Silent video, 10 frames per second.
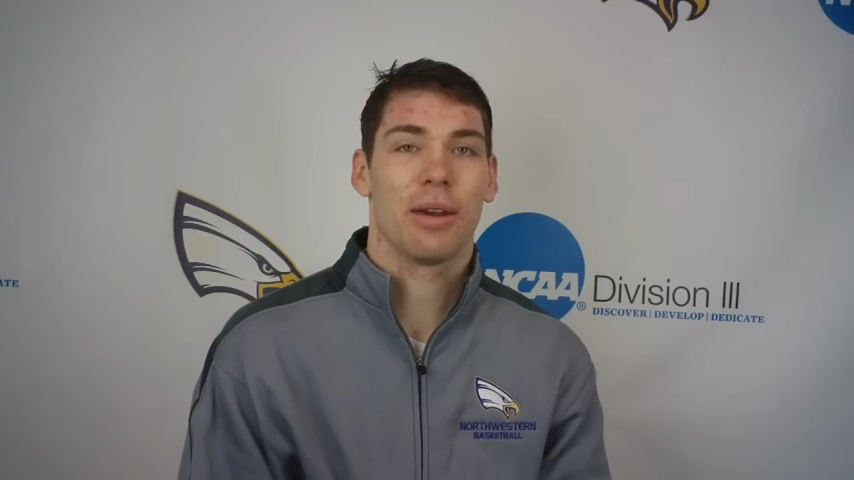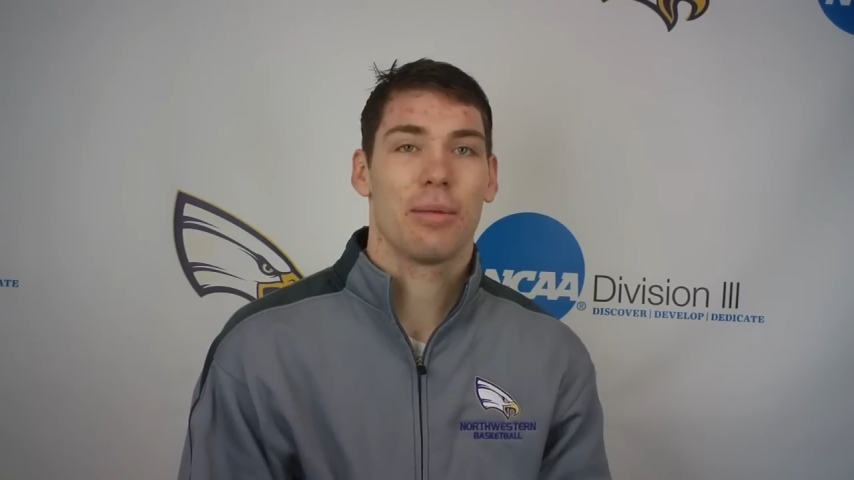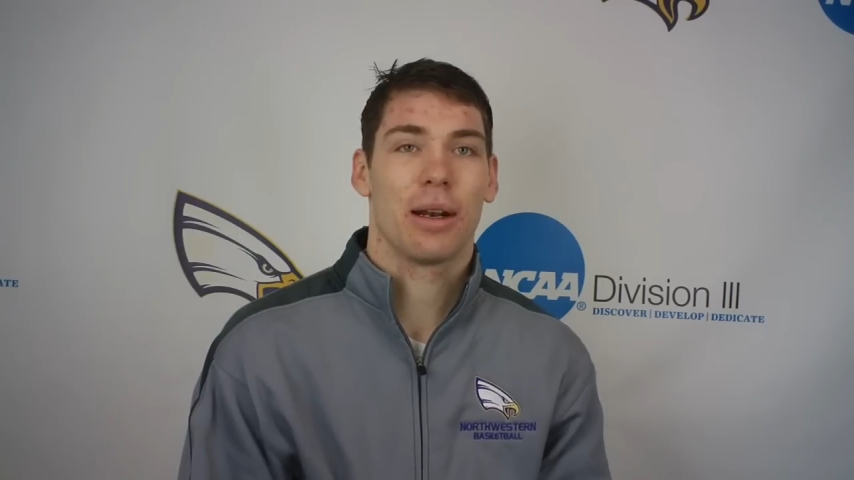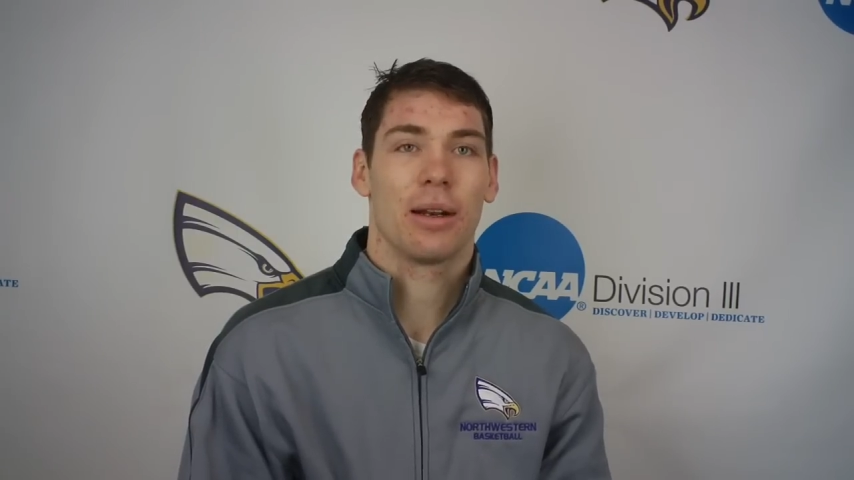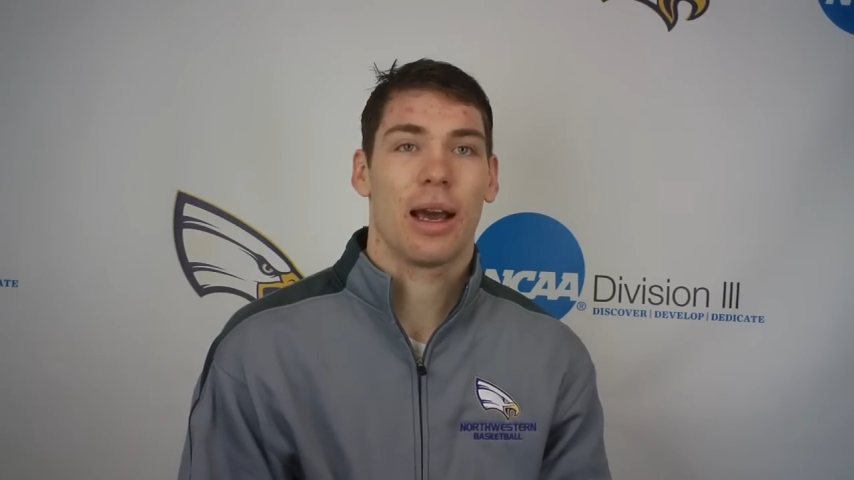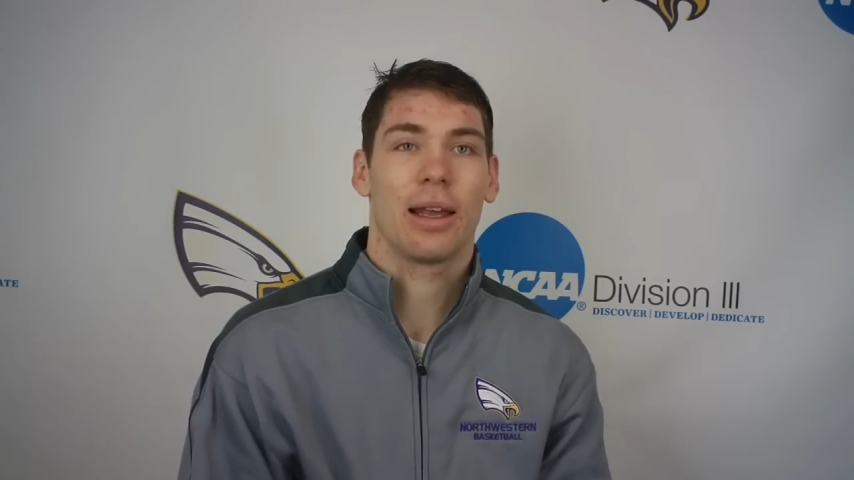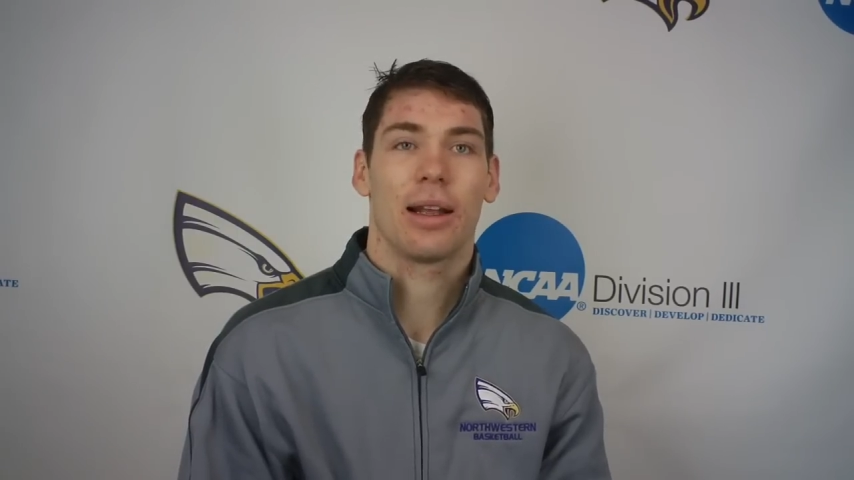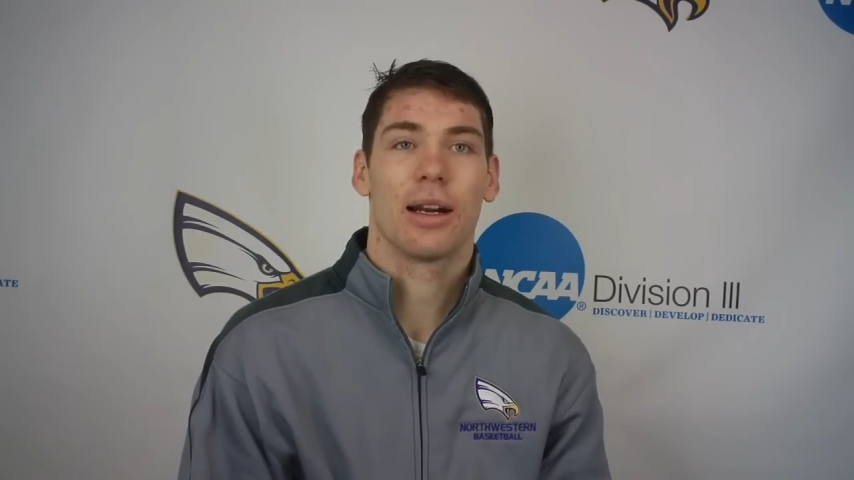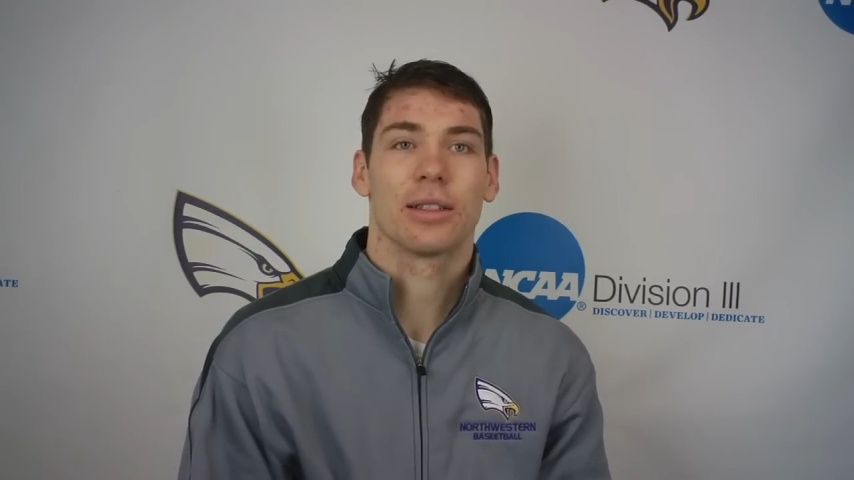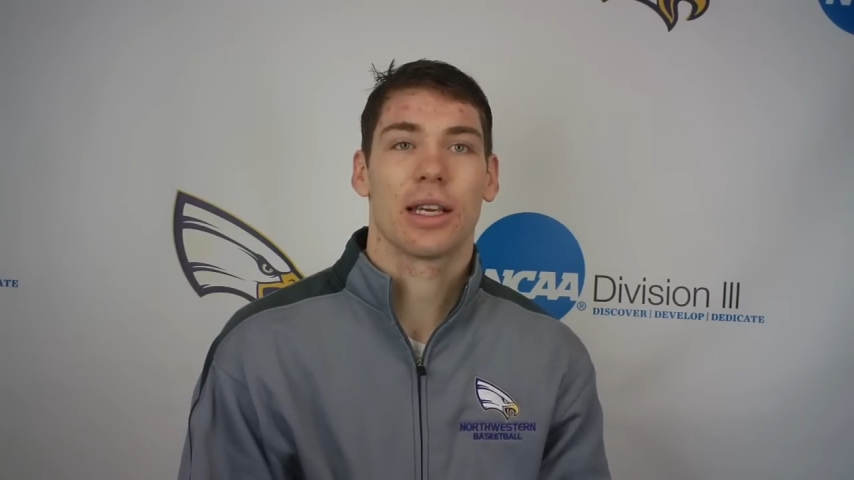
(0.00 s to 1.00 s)
They've been
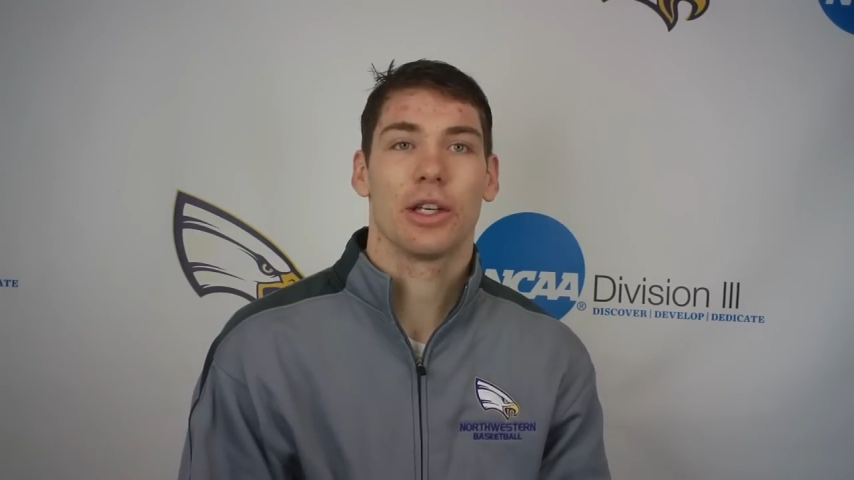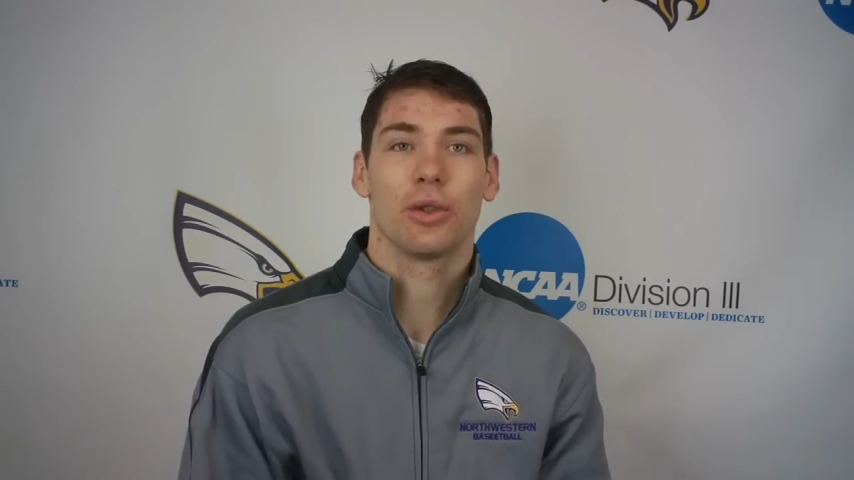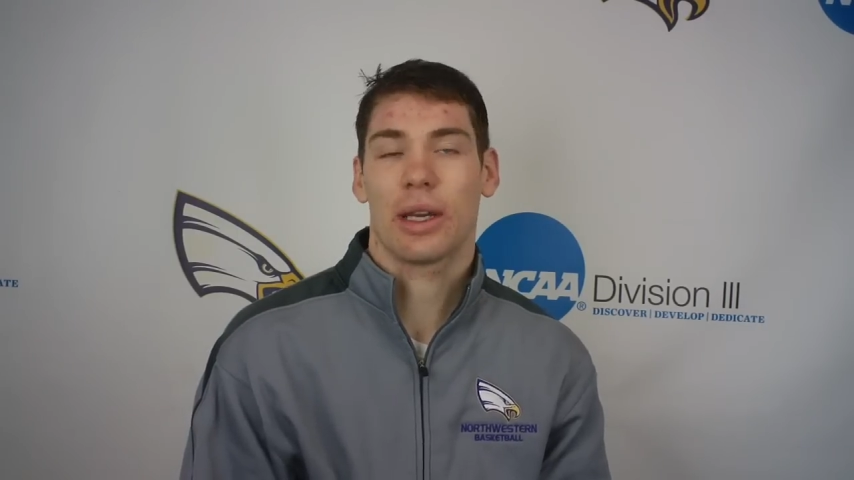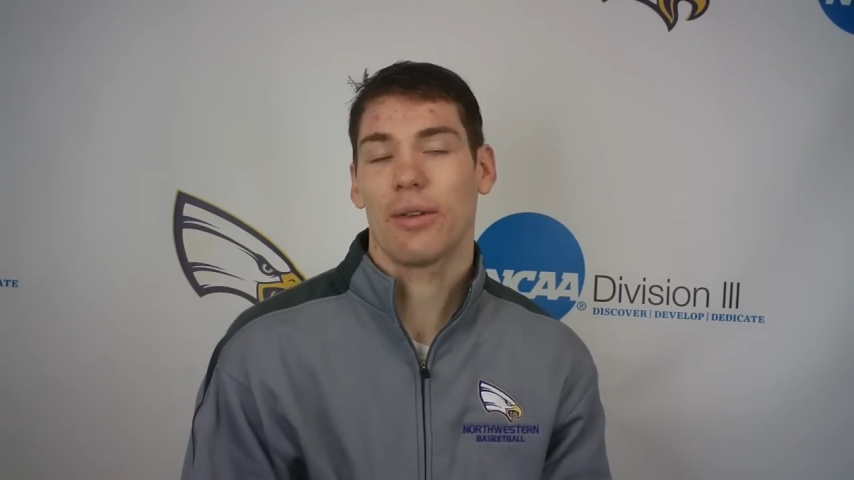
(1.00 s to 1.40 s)
highlighting our schedule,